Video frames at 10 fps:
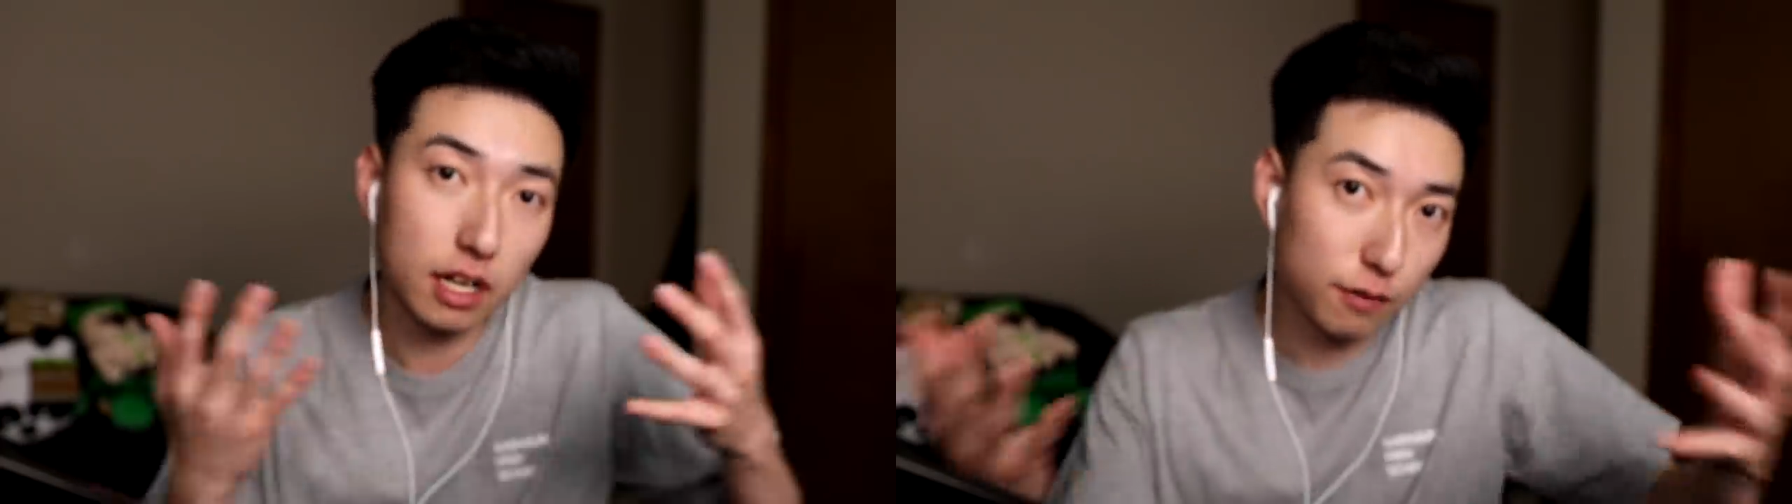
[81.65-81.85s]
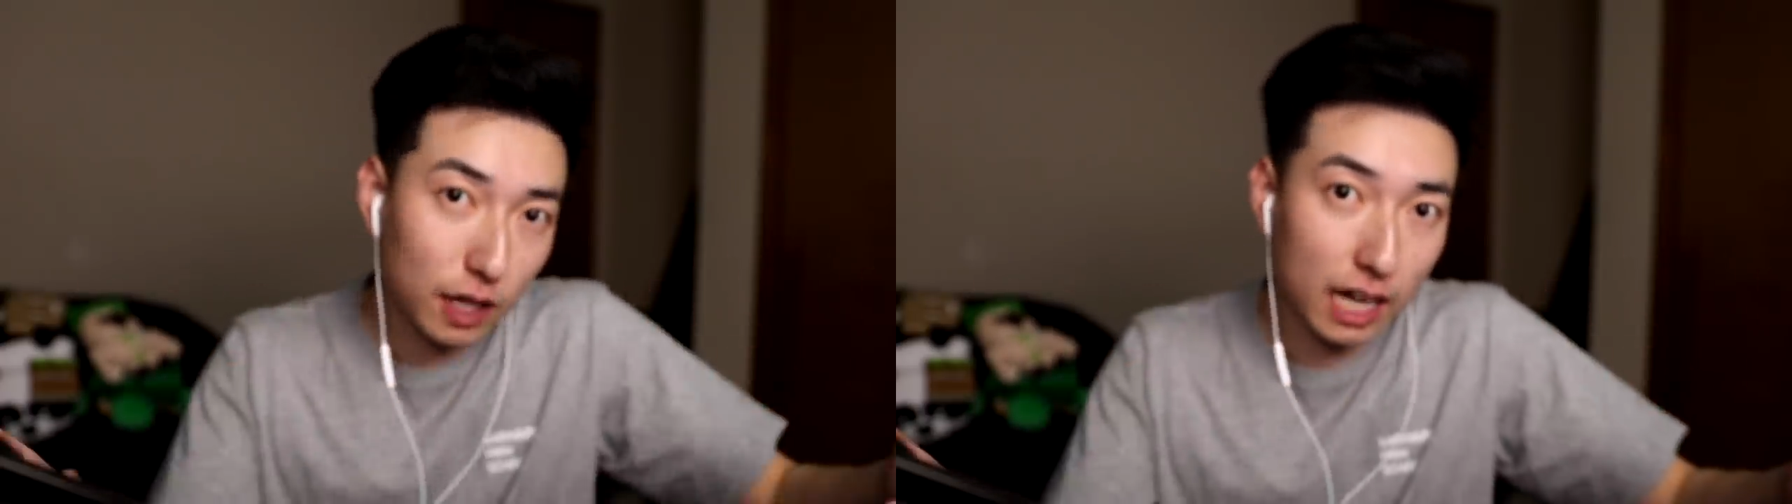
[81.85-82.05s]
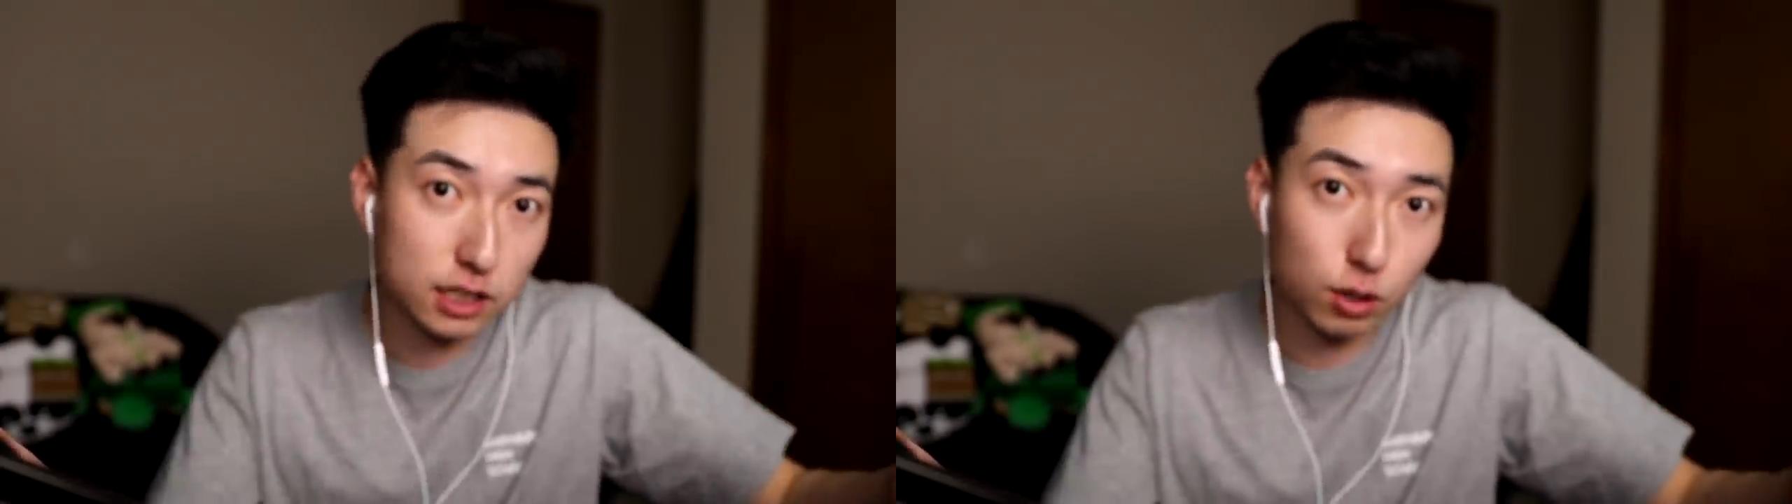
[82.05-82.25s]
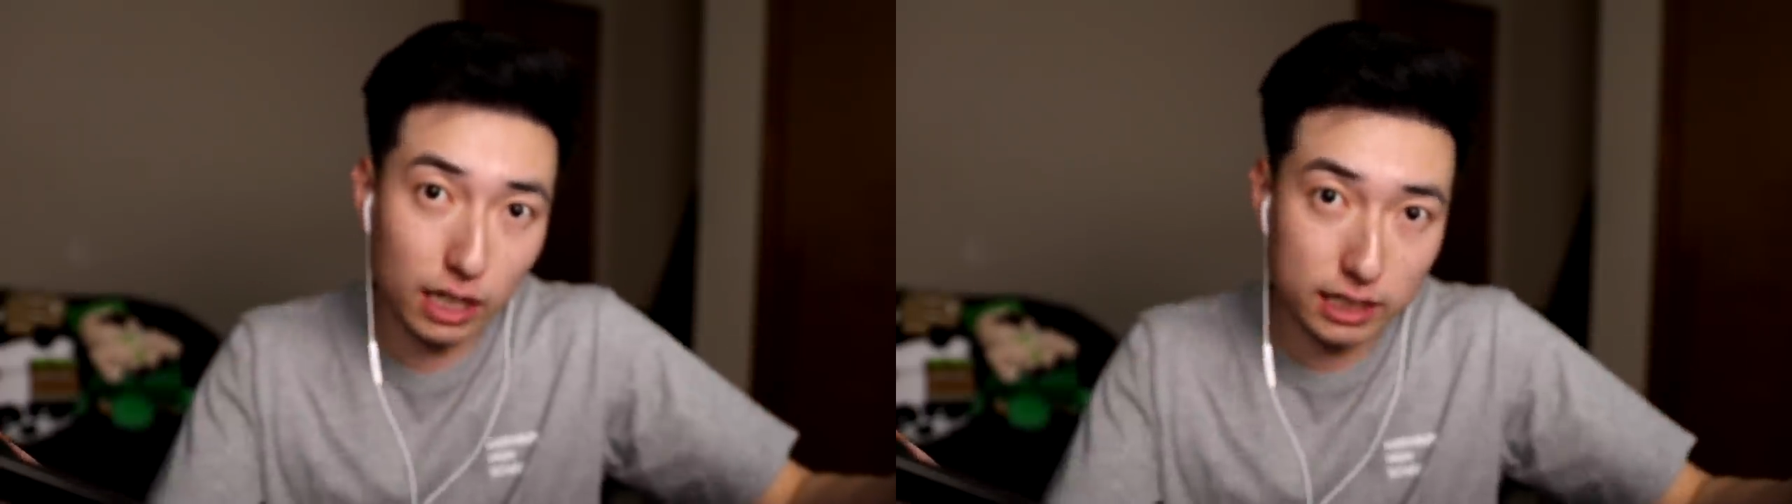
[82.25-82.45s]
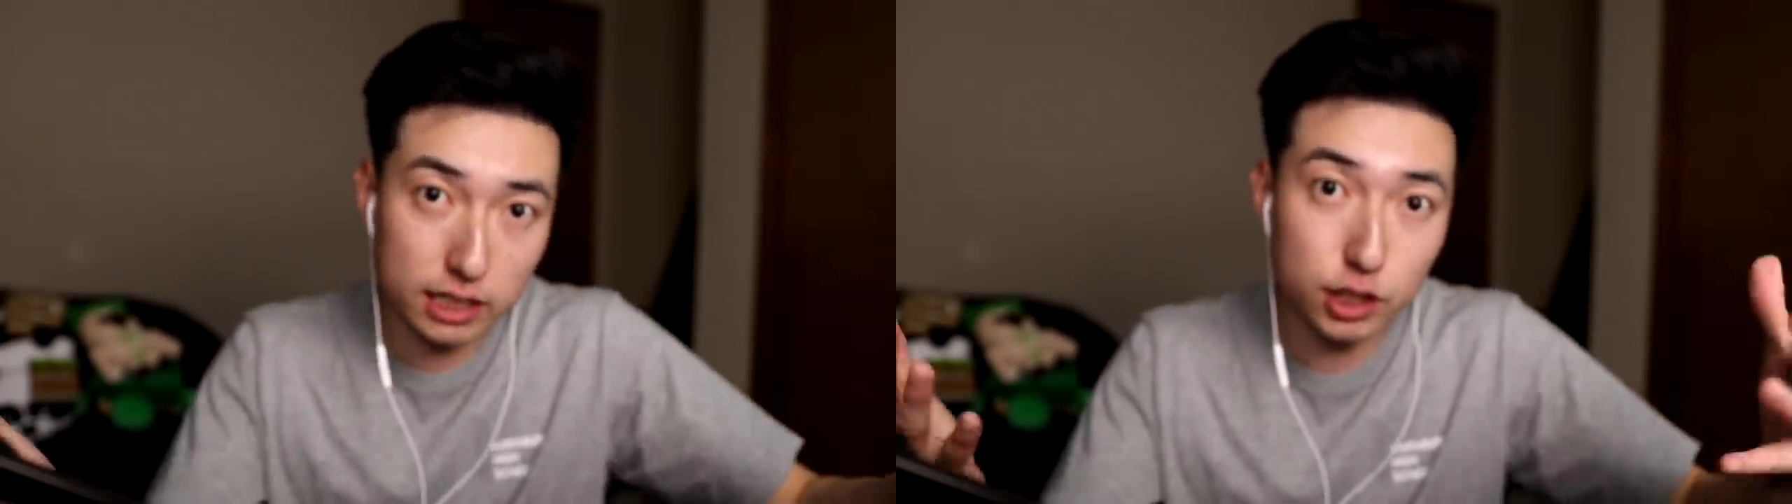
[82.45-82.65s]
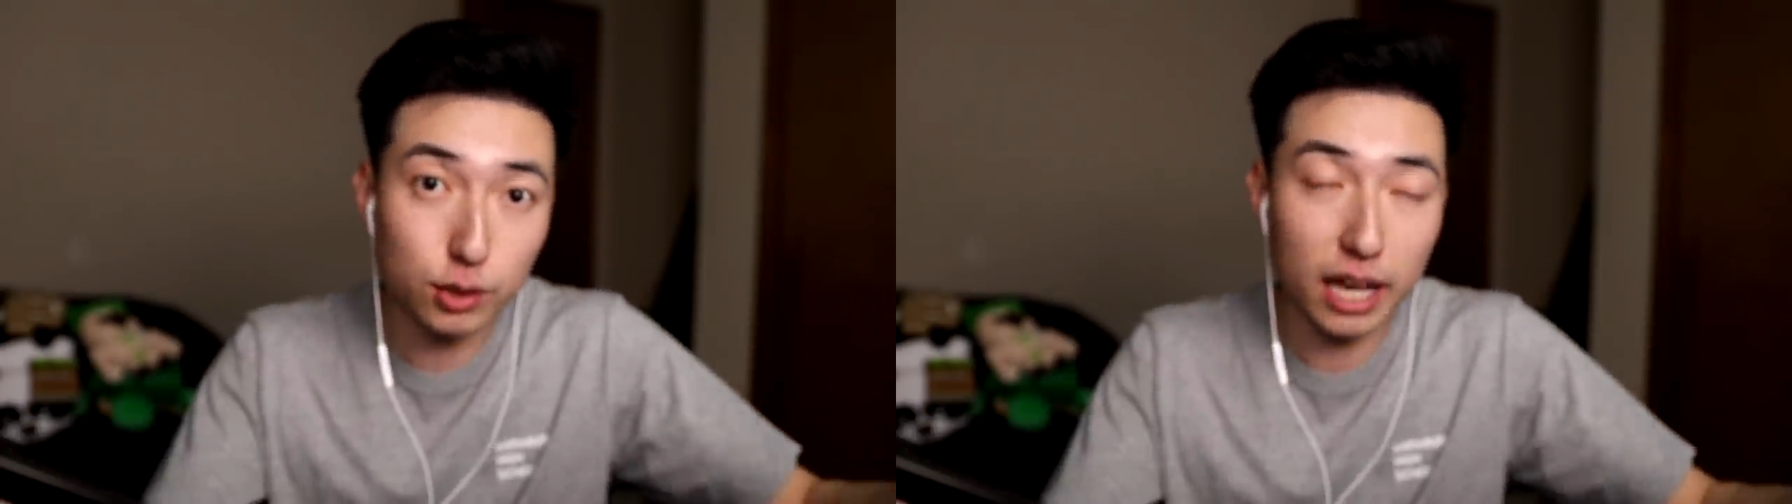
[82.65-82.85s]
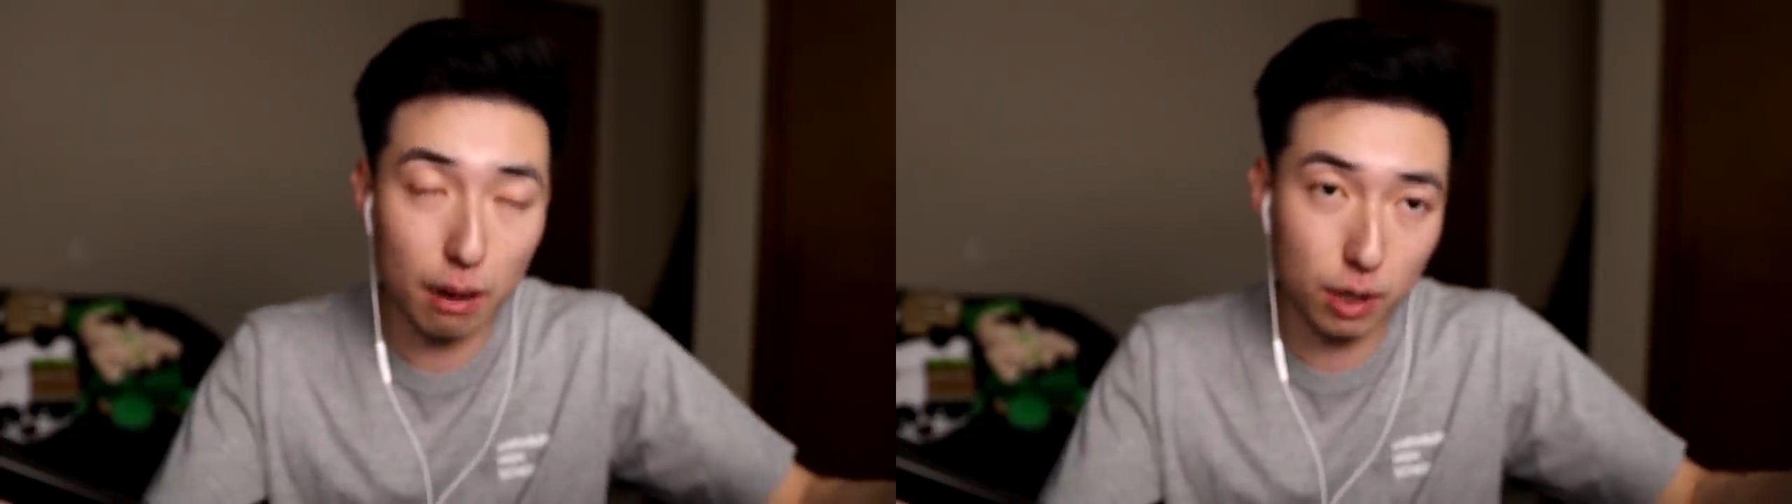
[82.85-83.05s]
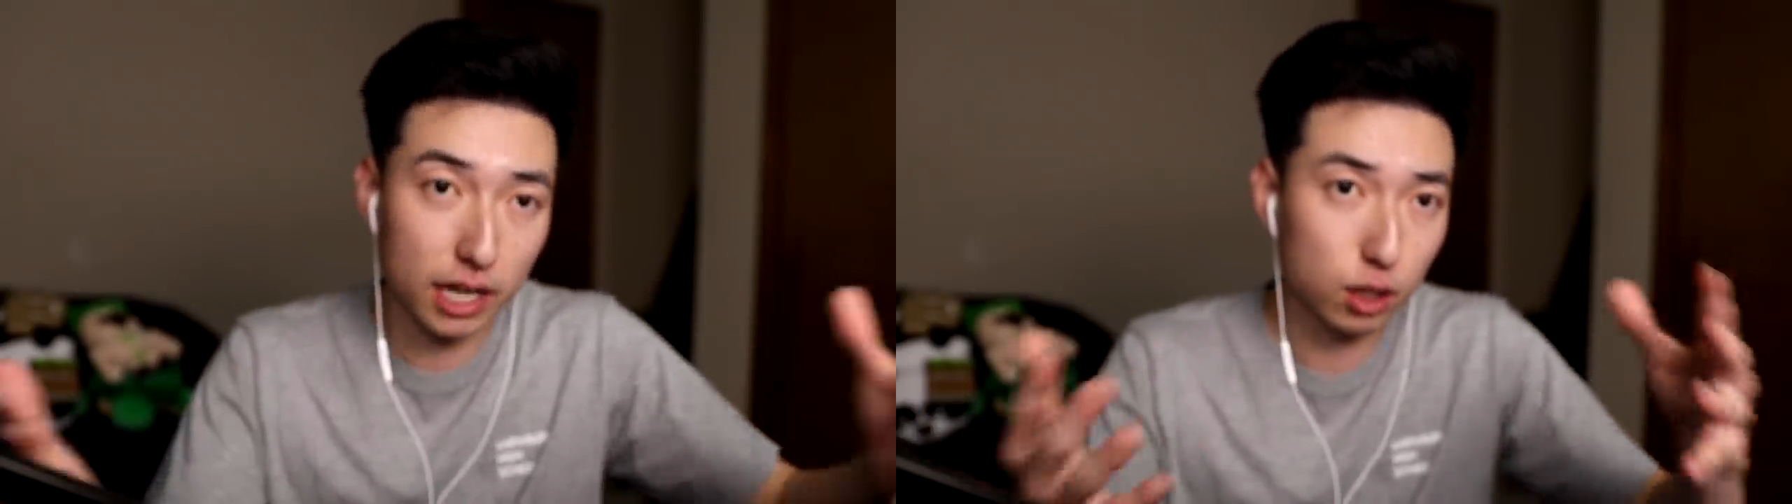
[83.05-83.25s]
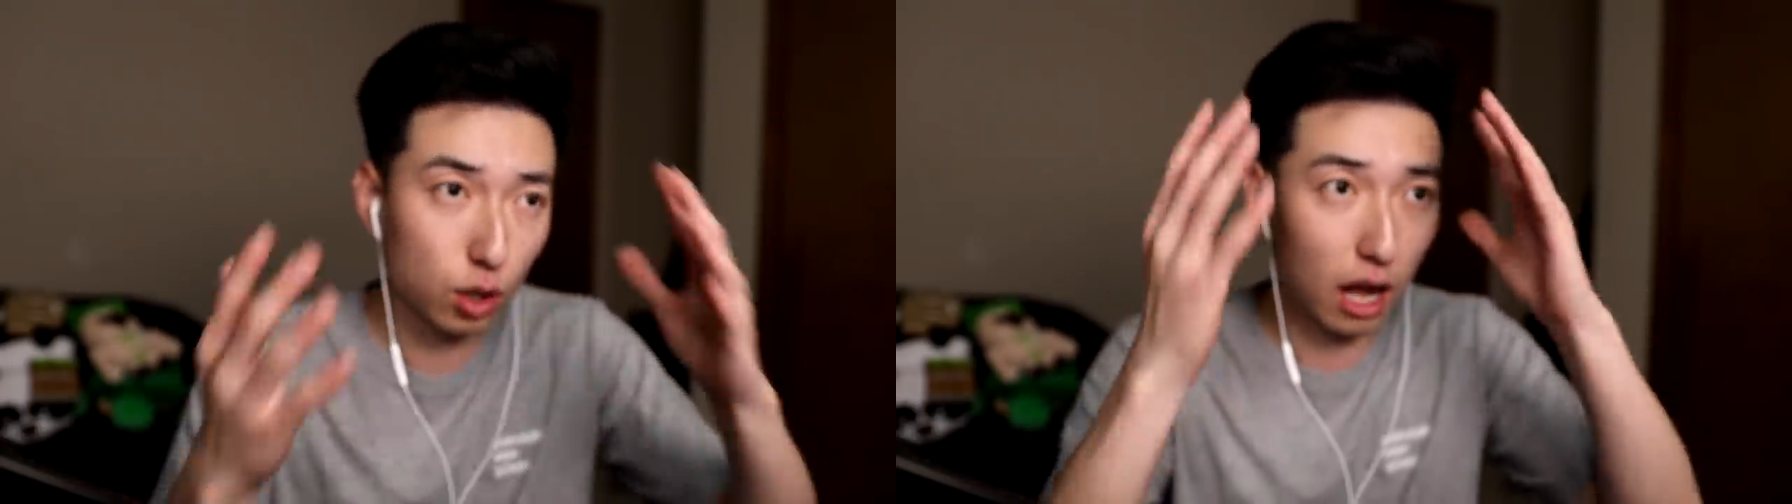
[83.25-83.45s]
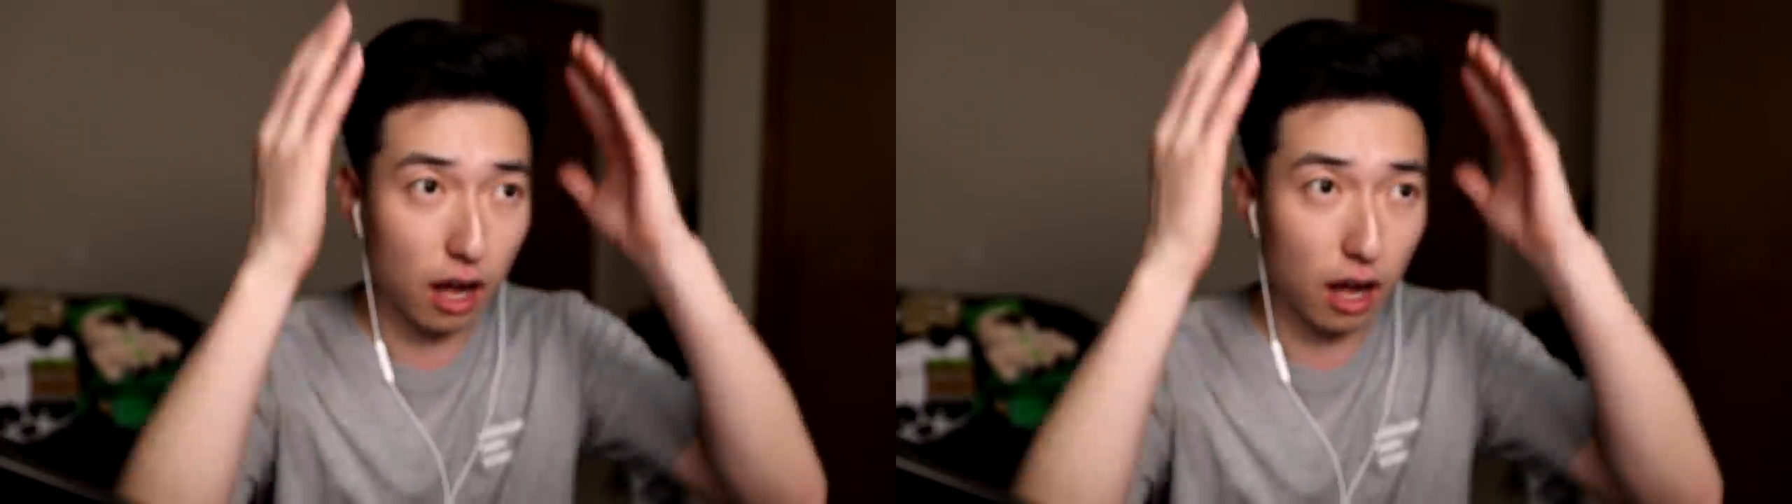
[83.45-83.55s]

If you guys don't like this new camera angle,